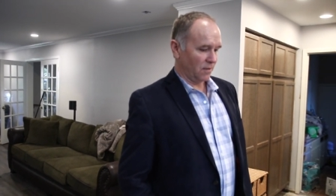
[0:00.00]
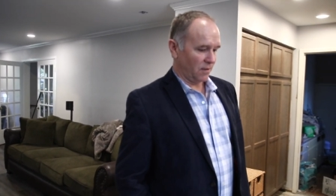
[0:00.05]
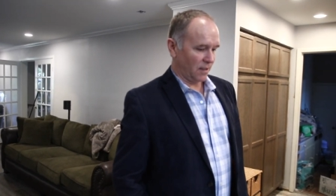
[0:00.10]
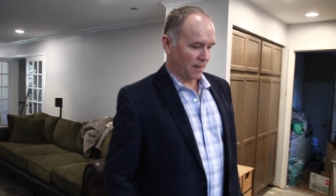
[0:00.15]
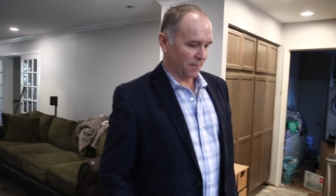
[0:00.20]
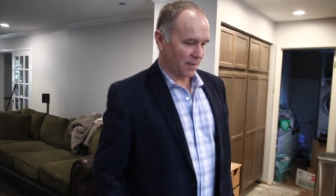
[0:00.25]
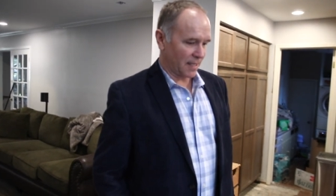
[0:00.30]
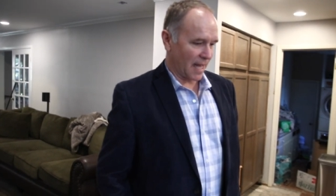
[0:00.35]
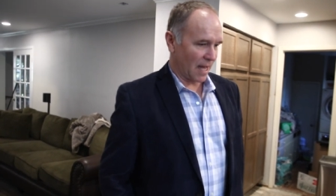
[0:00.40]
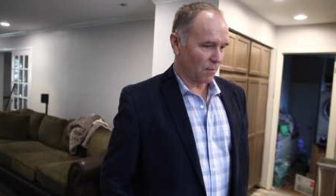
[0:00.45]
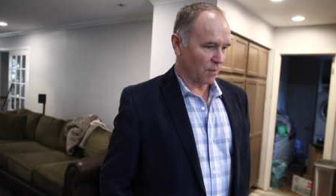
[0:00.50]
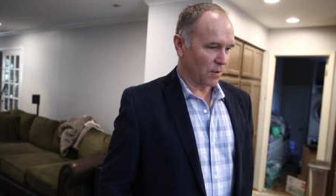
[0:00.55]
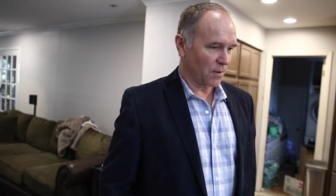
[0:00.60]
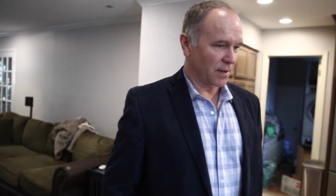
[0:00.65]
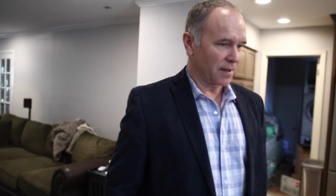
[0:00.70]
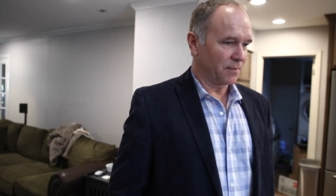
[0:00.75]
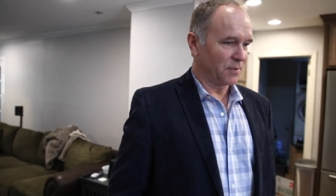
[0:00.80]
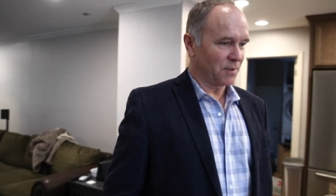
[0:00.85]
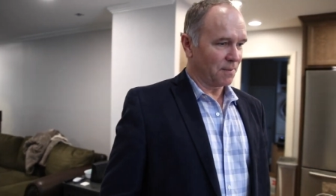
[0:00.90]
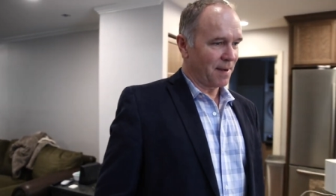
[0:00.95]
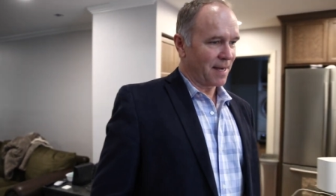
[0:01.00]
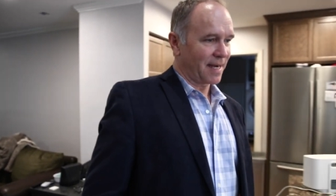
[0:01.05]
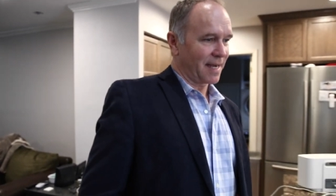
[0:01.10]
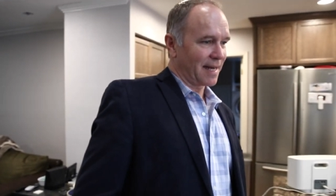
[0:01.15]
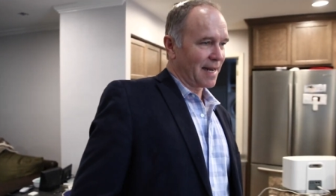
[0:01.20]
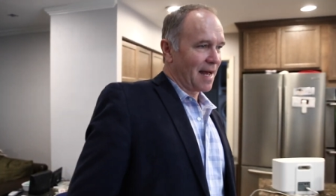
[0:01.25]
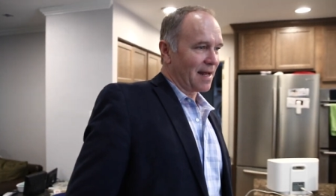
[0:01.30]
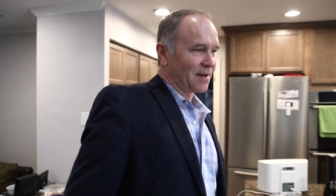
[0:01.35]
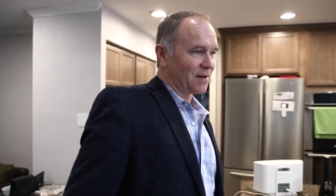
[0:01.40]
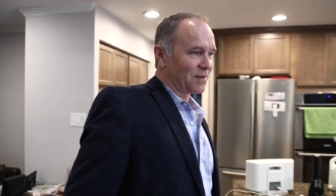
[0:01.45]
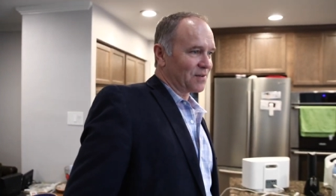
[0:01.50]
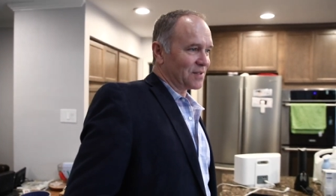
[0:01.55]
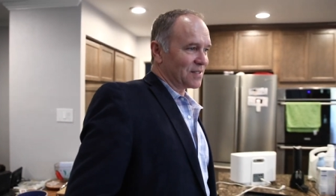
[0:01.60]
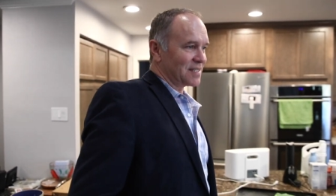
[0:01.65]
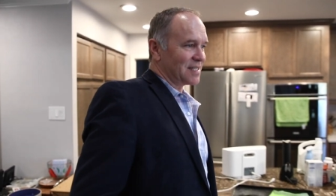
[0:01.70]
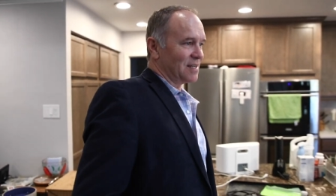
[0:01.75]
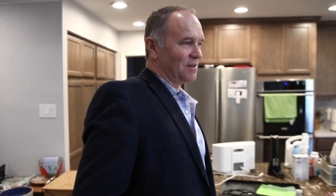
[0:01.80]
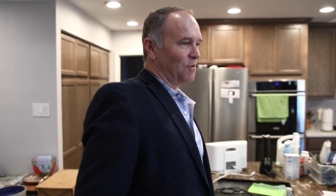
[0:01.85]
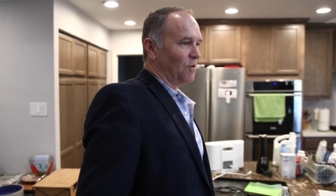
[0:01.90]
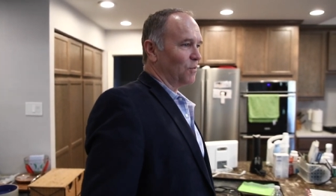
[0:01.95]
Well, I'm glad we were able to make it out here to
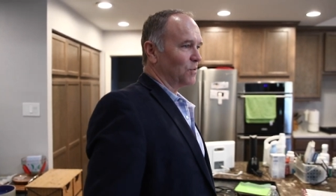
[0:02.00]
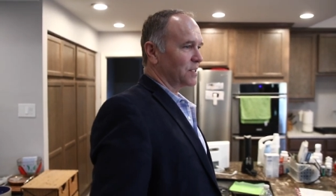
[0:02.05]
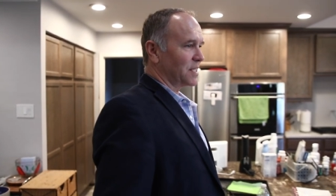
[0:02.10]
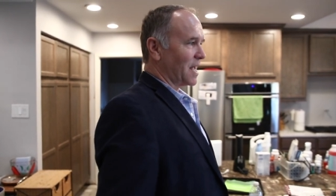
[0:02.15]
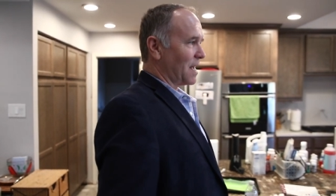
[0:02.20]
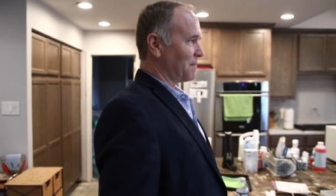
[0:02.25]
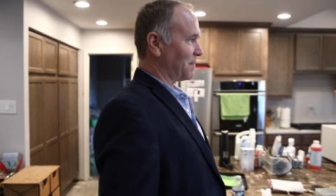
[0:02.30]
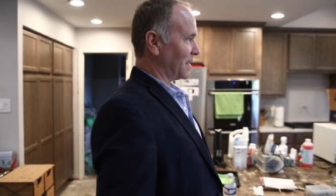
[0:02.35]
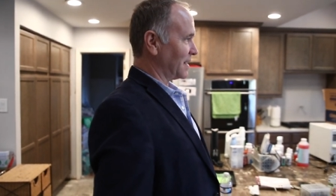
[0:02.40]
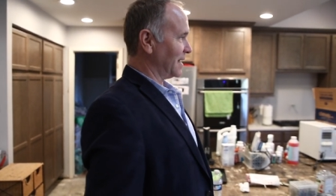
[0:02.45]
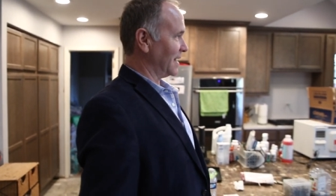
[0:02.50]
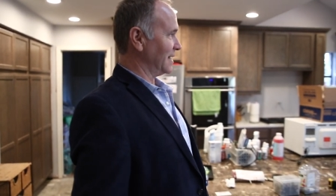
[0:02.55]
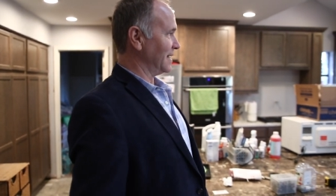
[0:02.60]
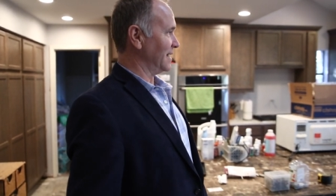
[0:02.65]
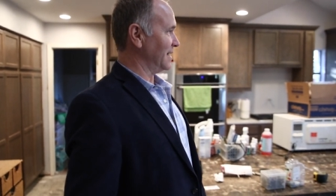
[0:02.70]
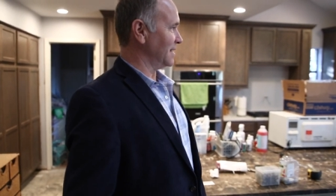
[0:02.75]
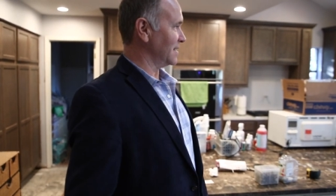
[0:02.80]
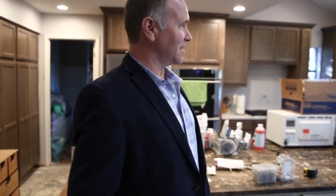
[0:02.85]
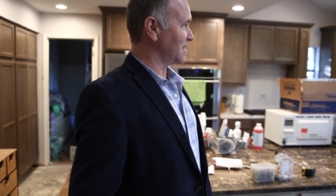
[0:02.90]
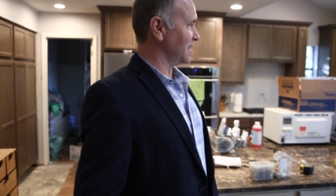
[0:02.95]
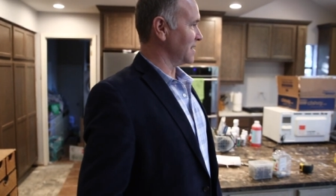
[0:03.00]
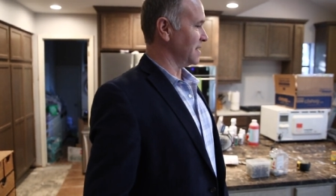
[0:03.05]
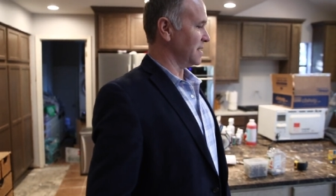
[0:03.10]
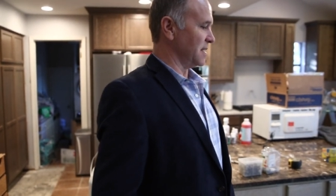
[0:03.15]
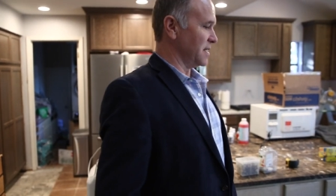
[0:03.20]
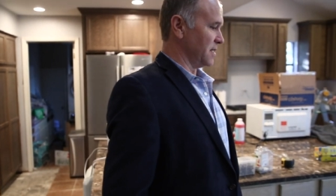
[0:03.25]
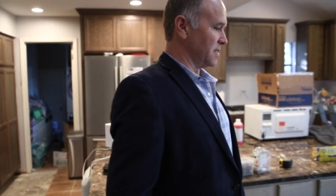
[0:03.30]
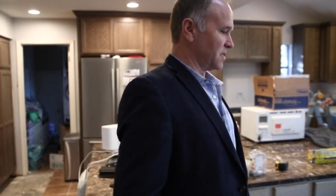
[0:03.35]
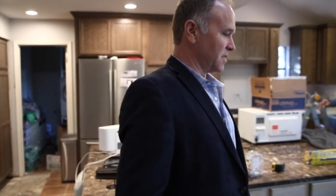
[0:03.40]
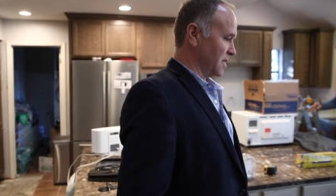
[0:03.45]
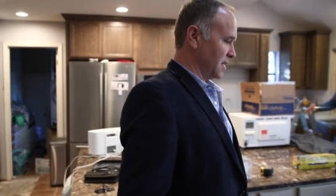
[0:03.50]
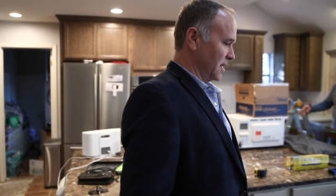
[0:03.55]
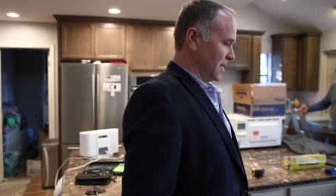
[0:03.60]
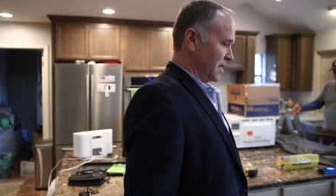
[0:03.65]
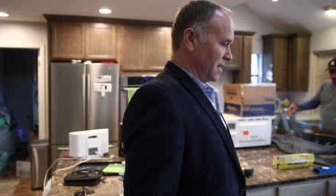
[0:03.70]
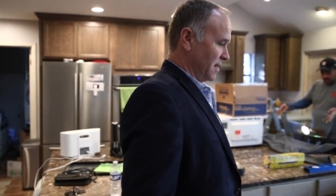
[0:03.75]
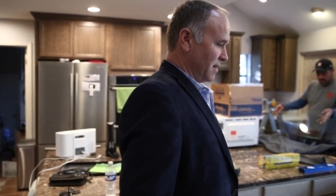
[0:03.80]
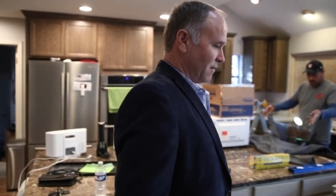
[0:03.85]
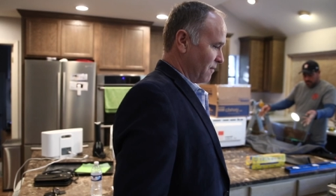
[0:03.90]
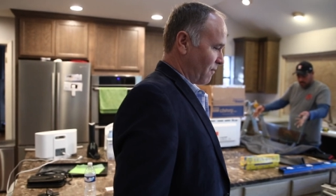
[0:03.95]
see what was happening lately and to see these
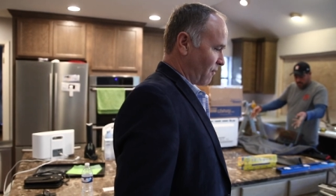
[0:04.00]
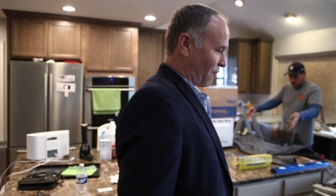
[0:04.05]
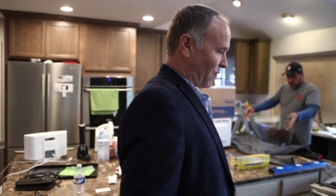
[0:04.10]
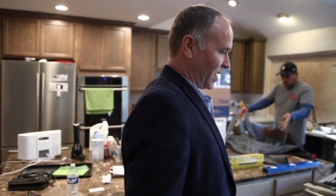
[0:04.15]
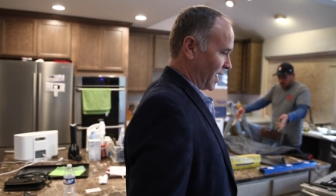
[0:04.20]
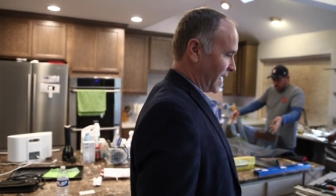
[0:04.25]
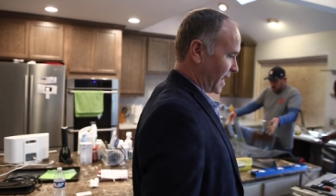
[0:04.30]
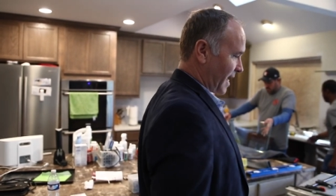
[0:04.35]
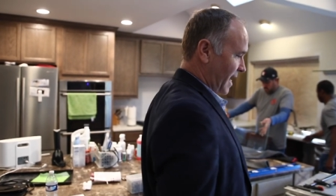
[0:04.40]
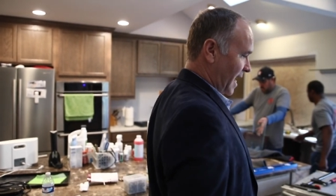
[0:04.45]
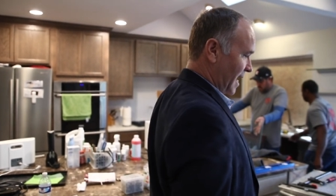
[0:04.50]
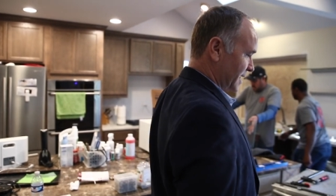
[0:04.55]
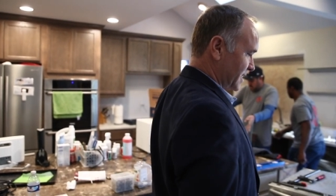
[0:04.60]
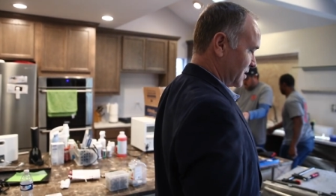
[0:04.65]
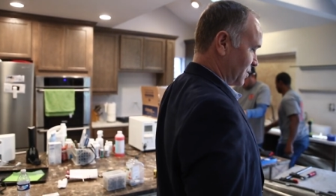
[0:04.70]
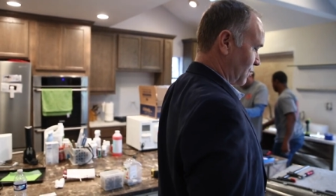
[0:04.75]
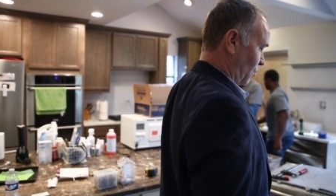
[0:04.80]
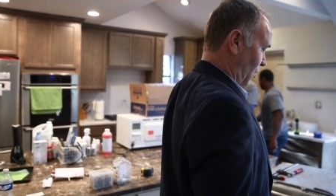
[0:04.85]
friendly guys at